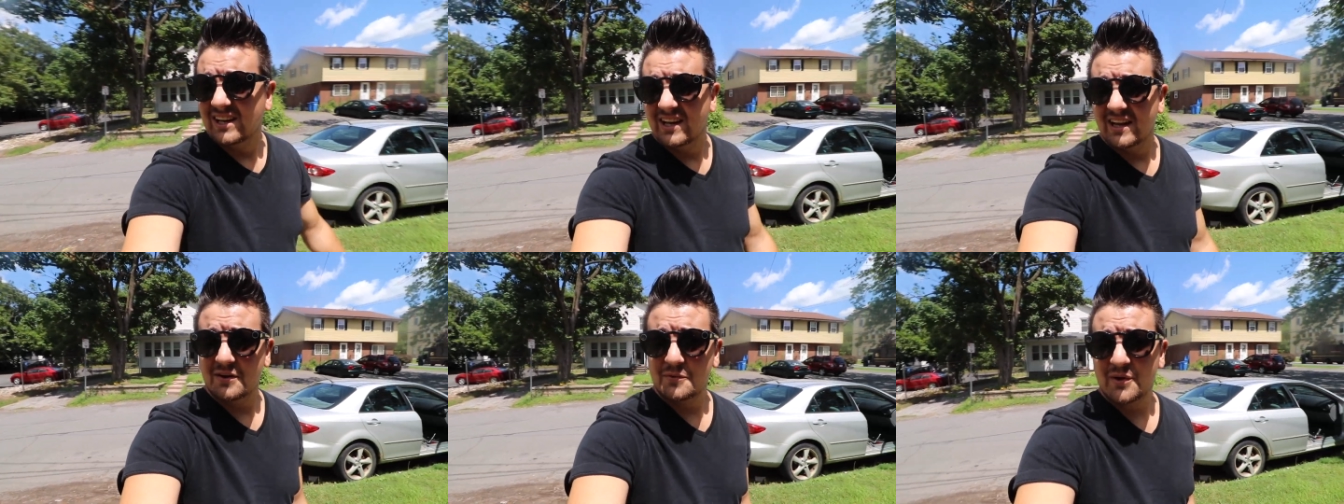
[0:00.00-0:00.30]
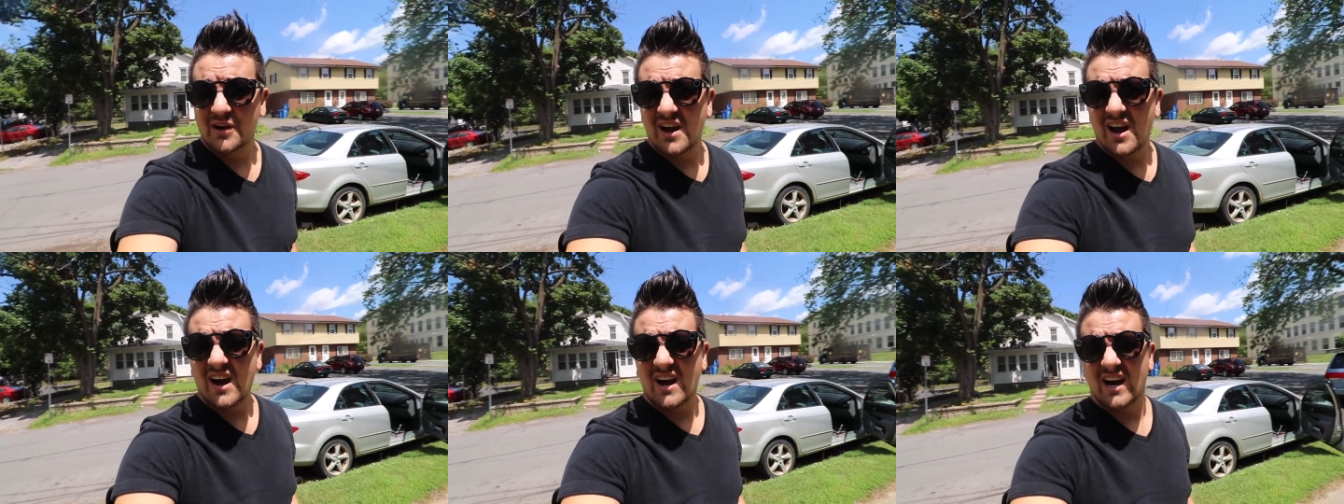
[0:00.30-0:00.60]
Here
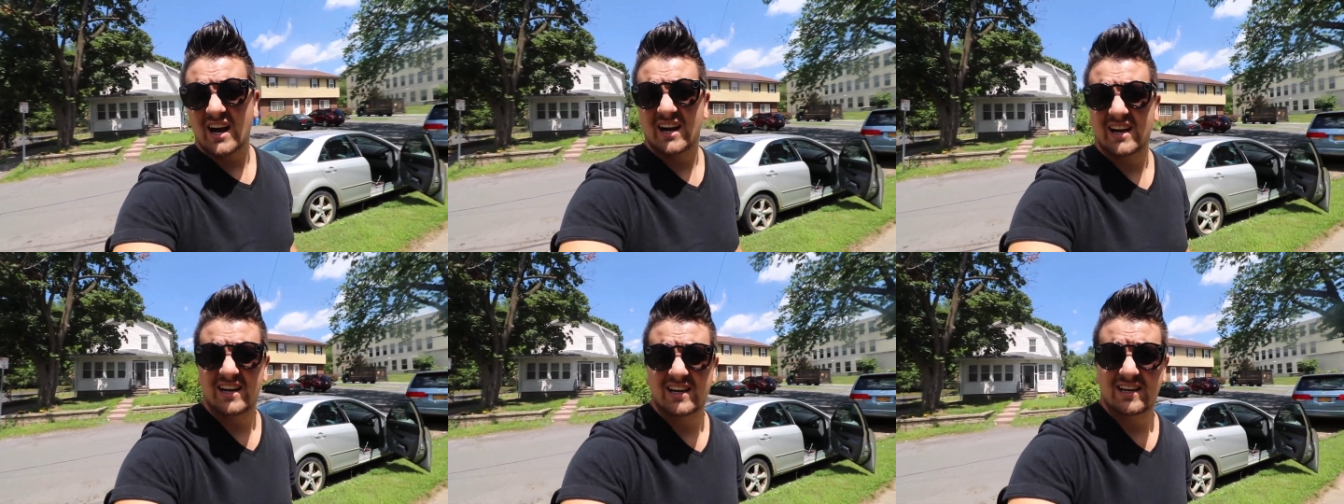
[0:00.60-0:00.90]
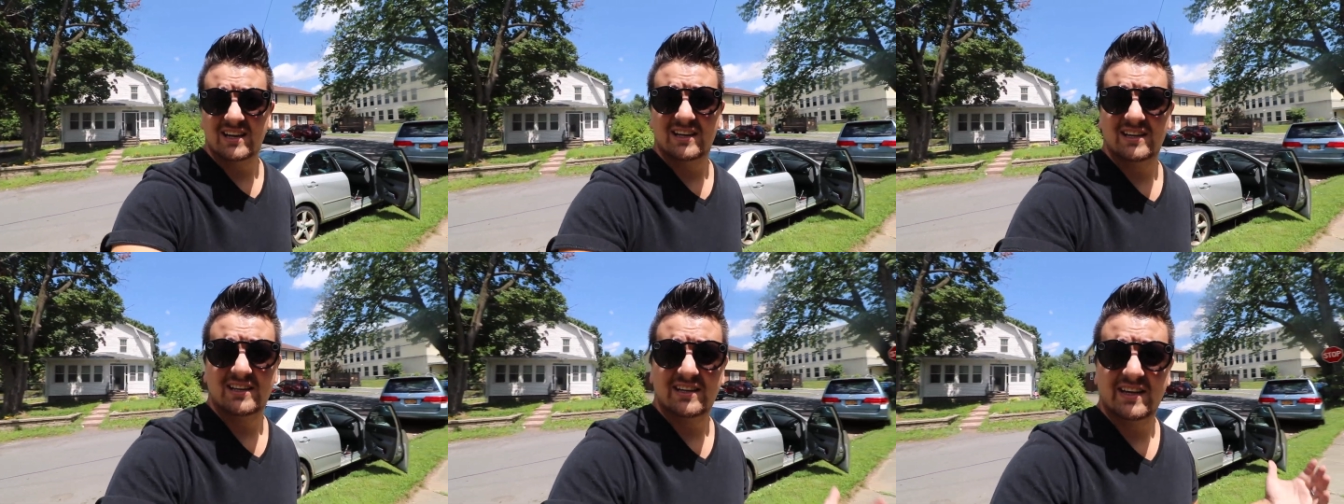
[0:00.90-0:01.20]
we are,
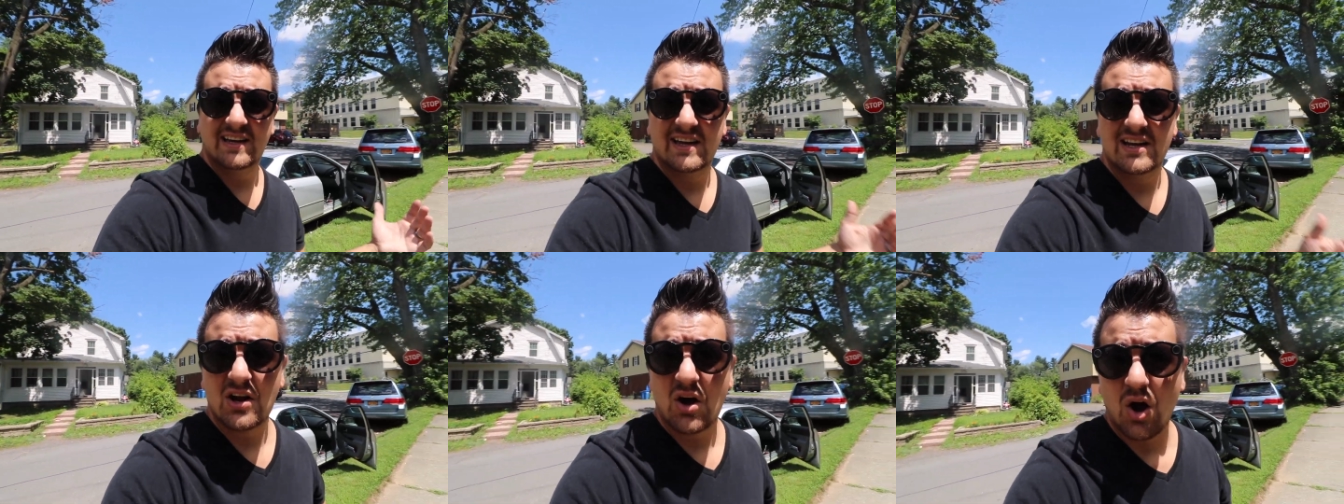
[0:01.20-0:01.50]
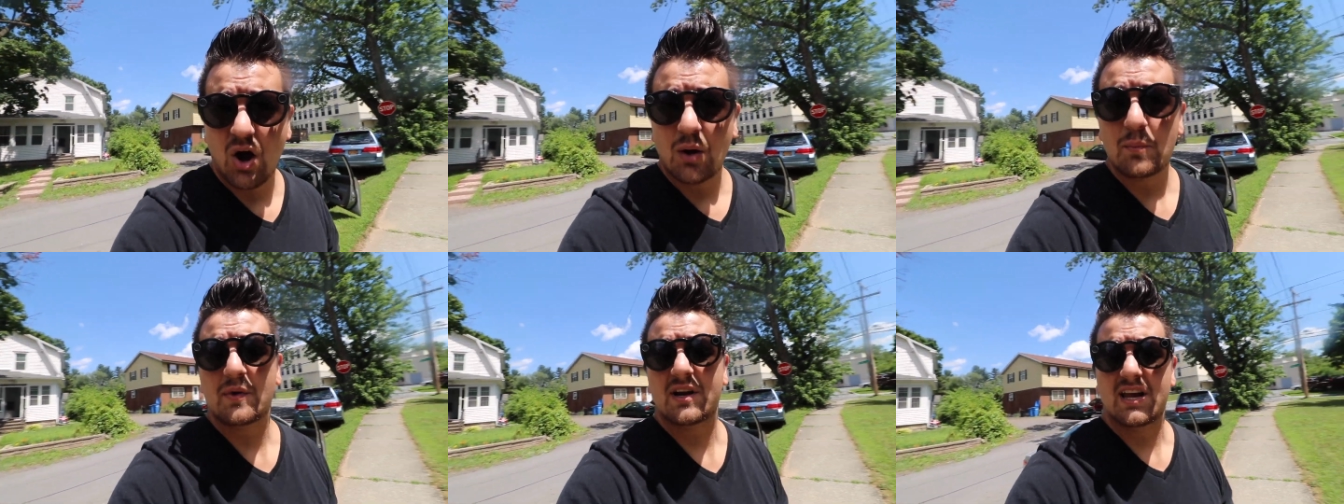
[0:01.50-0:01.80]
in
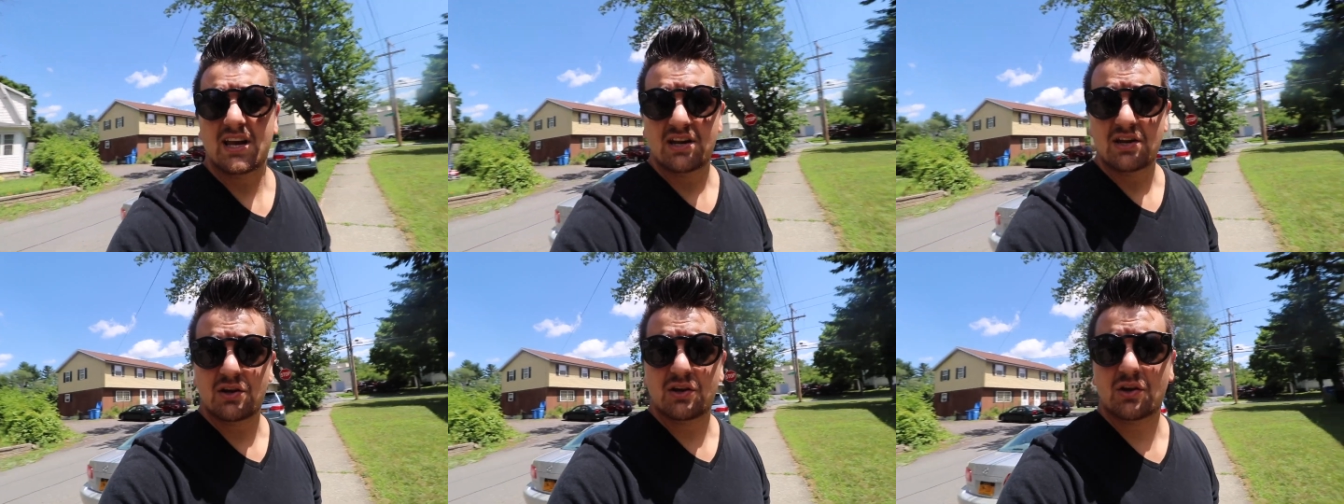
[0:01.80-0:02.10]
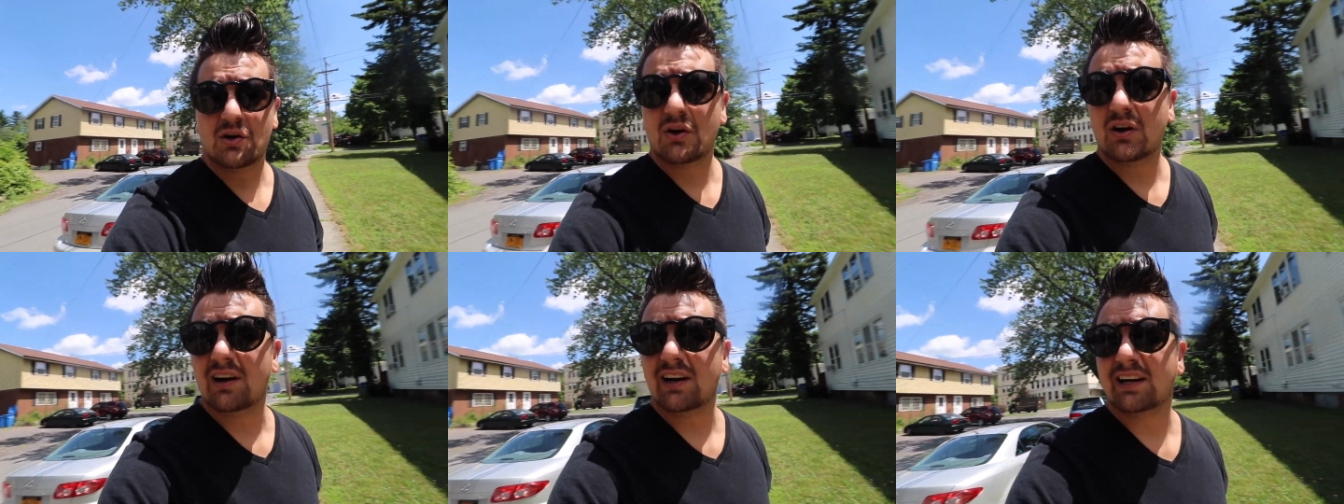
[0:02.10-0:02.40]
Albany, New
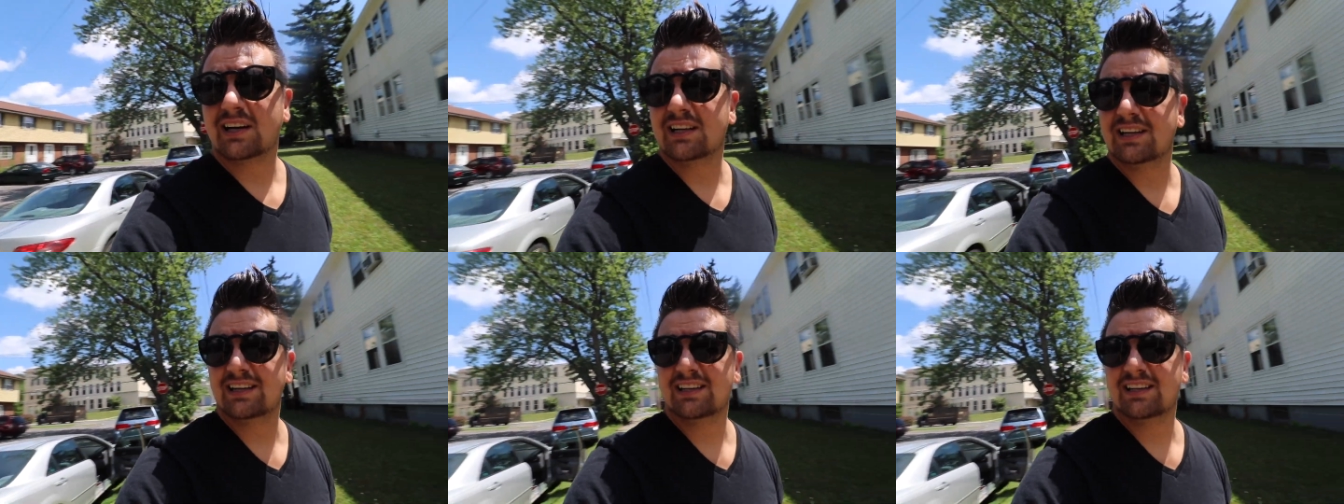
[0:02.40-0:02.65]
York.